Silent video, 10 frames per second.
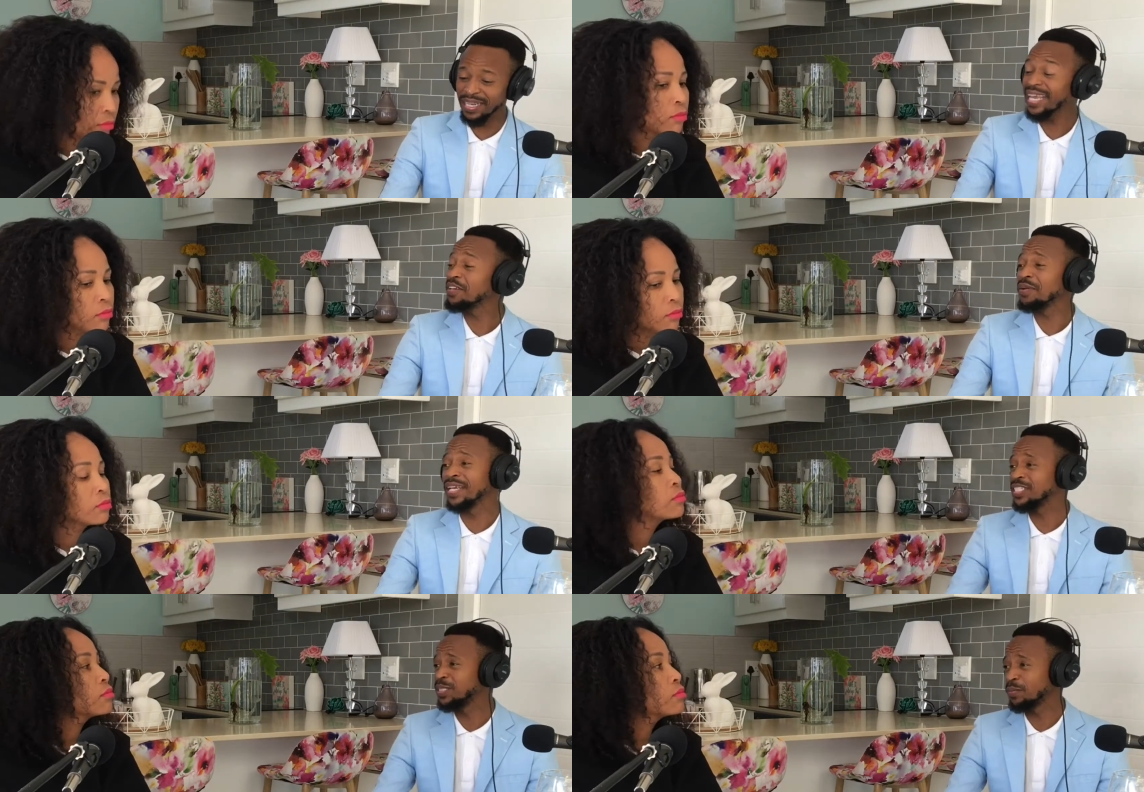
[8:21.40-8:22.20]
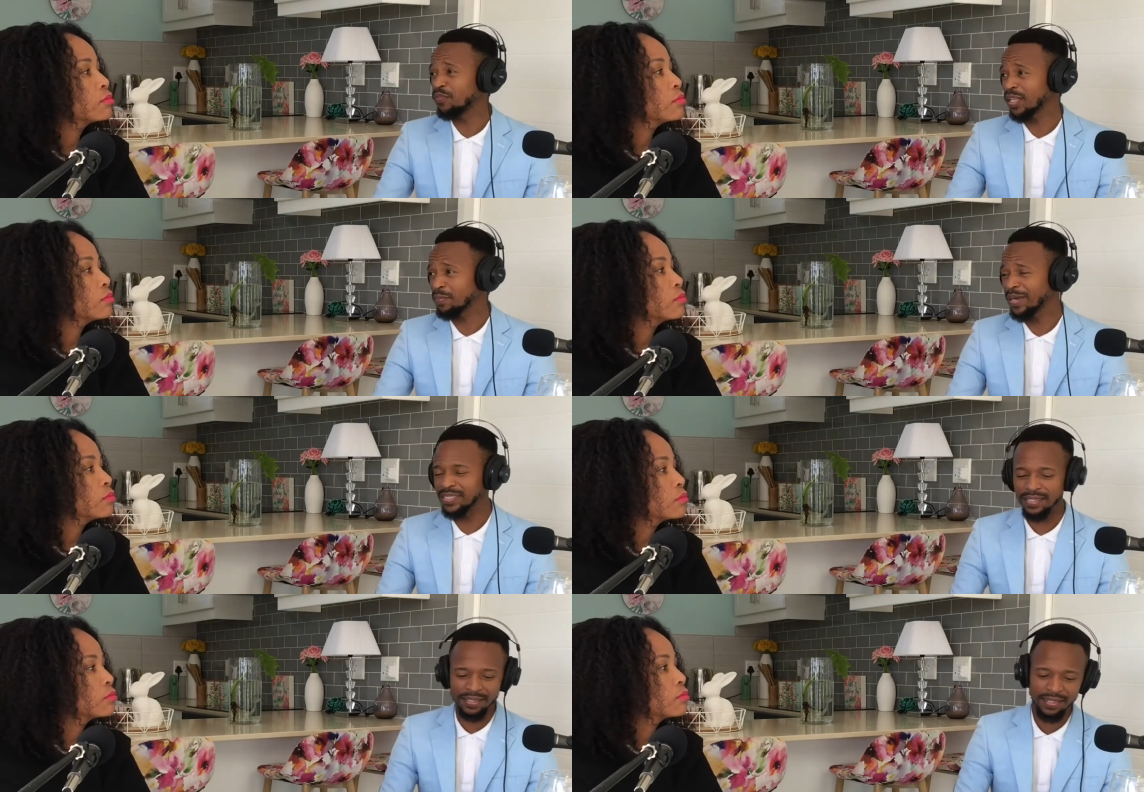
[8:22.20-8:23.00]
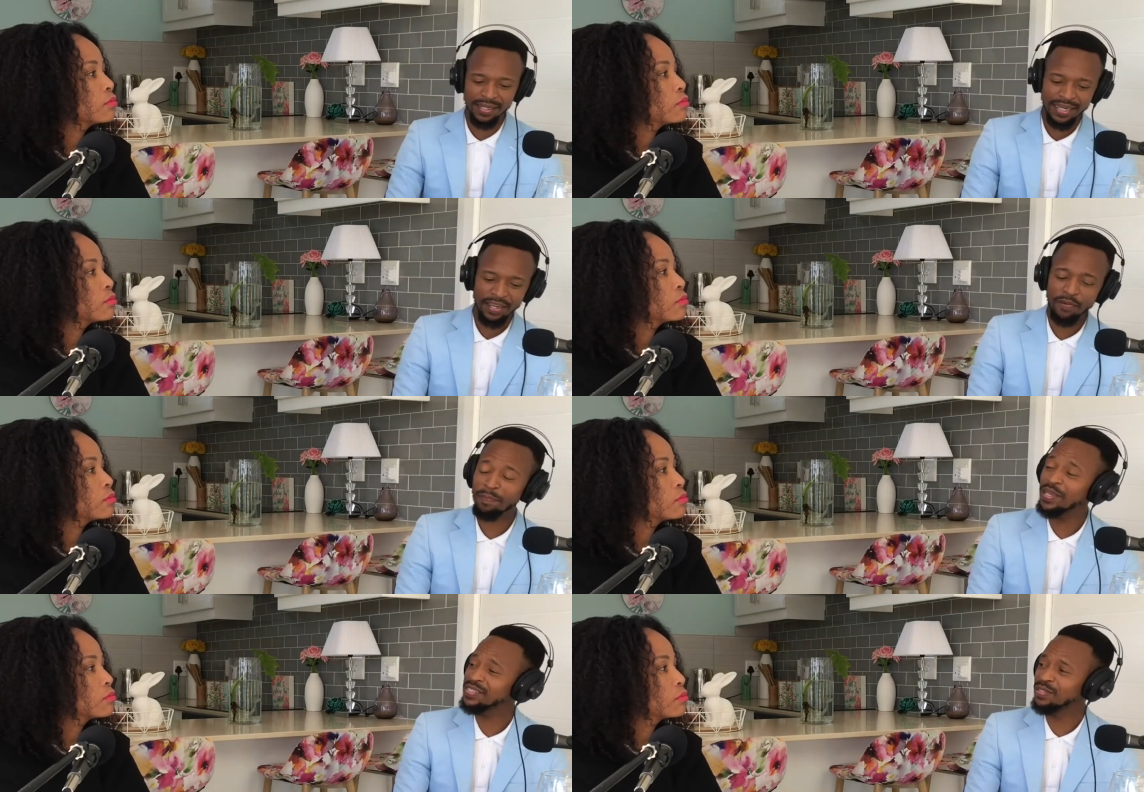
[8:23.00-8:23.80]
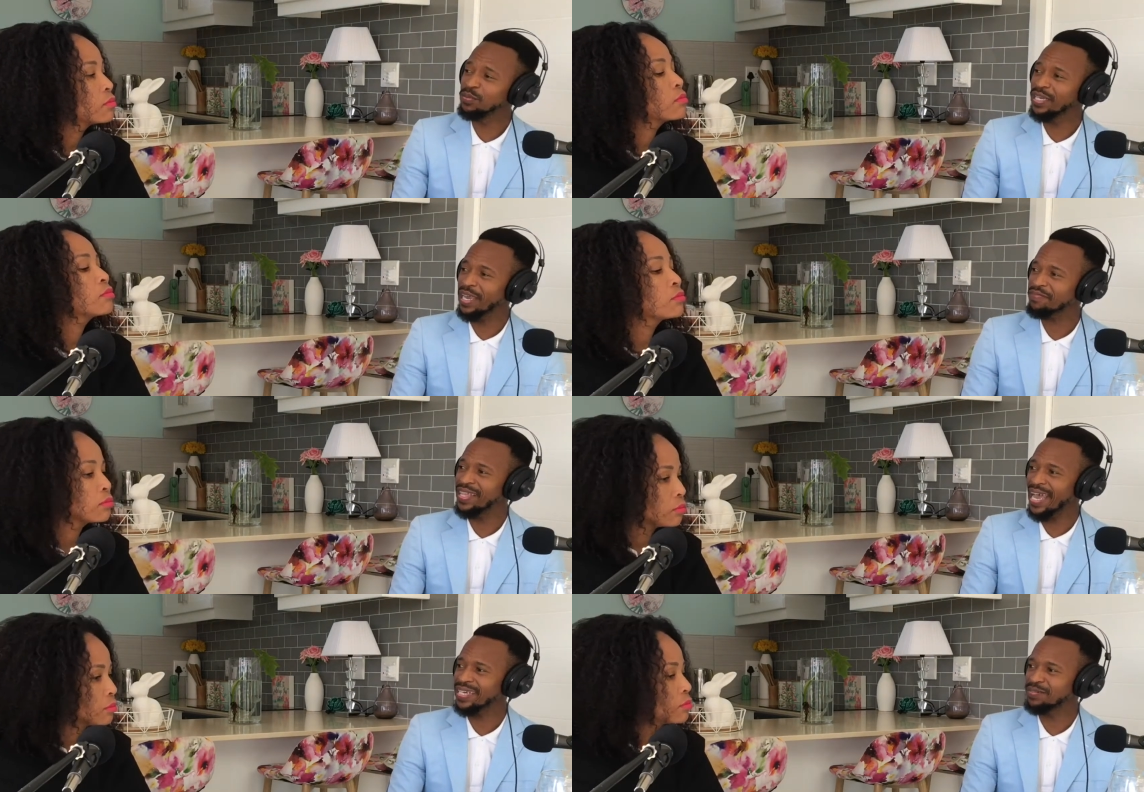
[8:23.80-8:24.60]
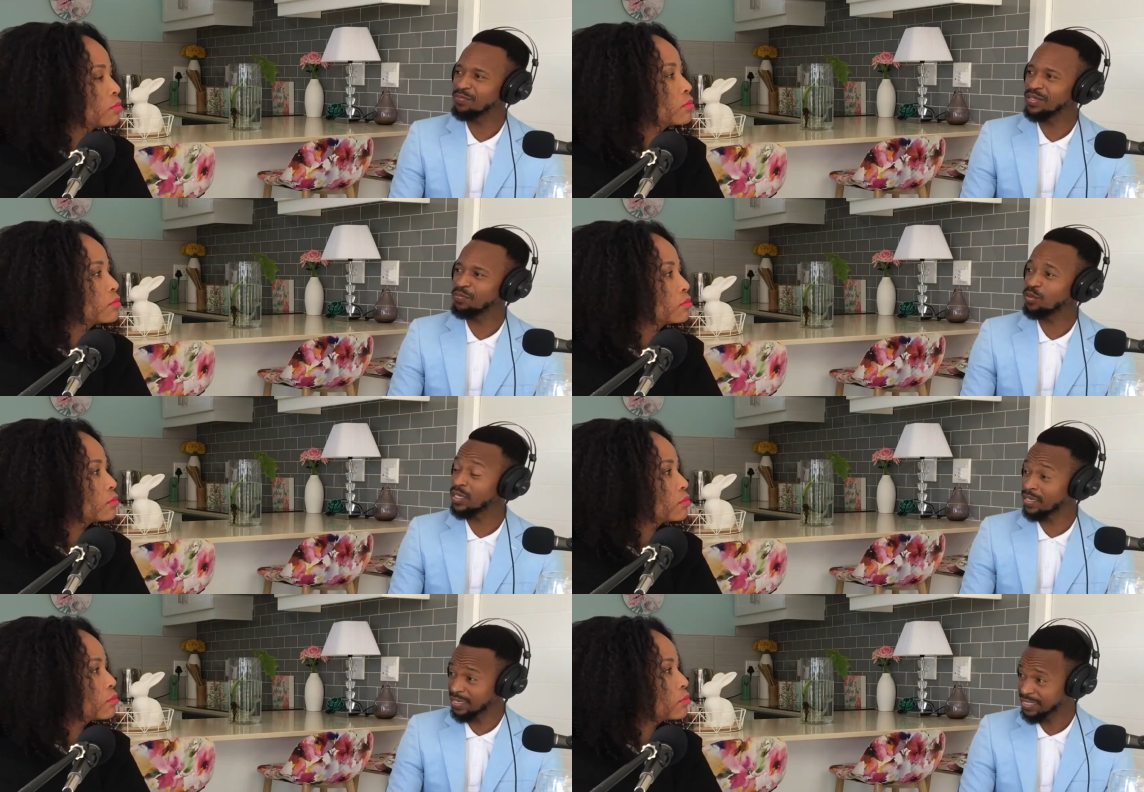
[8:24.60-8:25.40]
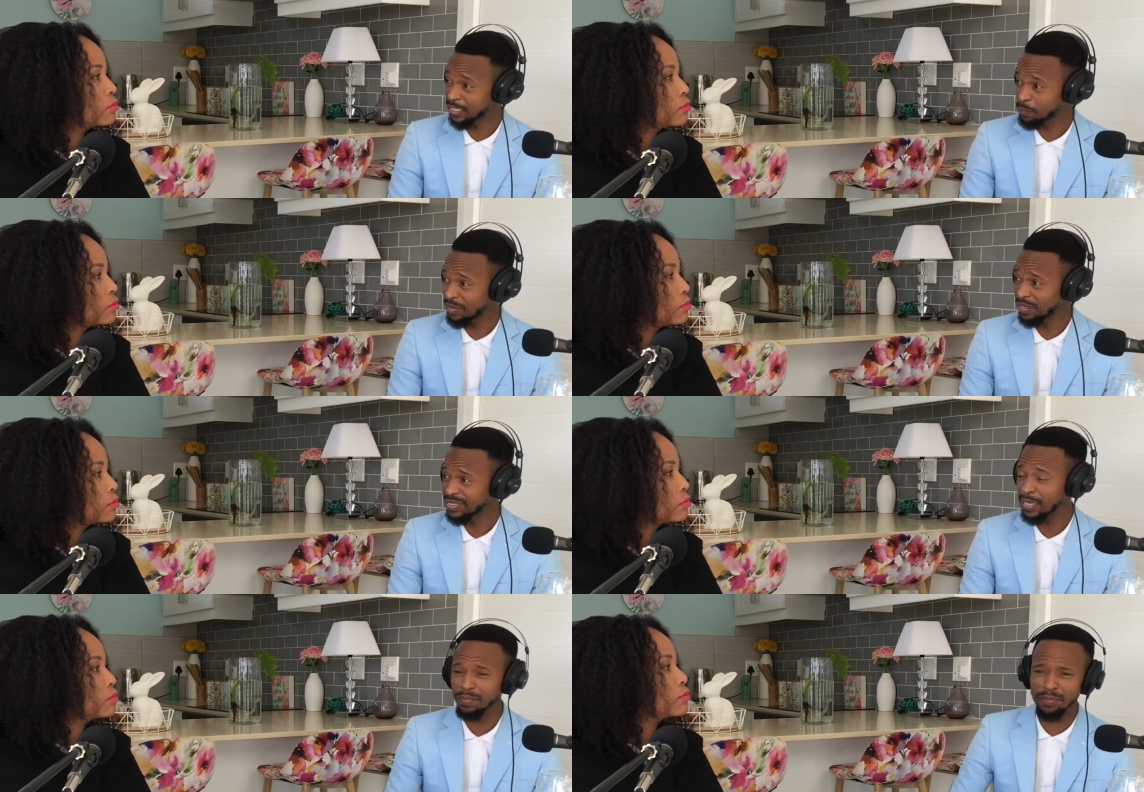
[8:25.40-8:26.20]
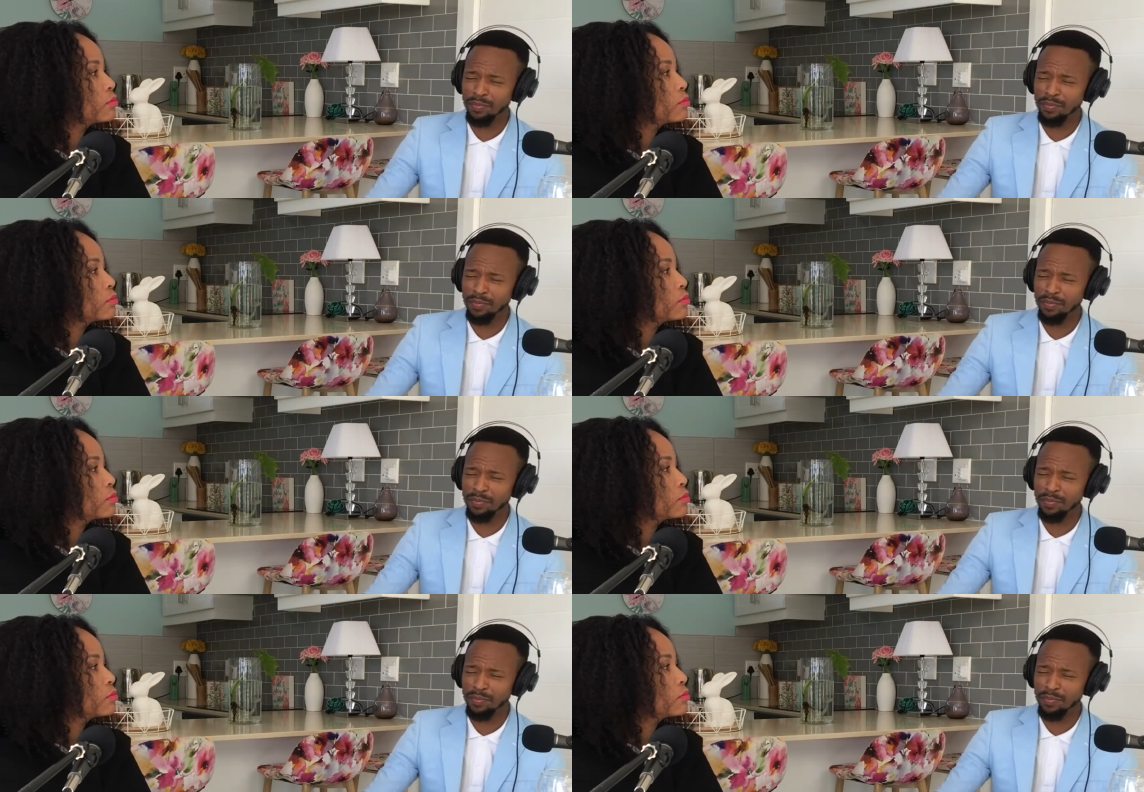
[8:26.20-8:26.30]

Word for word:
Speaker 1: any relationship for that matter. If a person would have that, would, would at least experience that maybe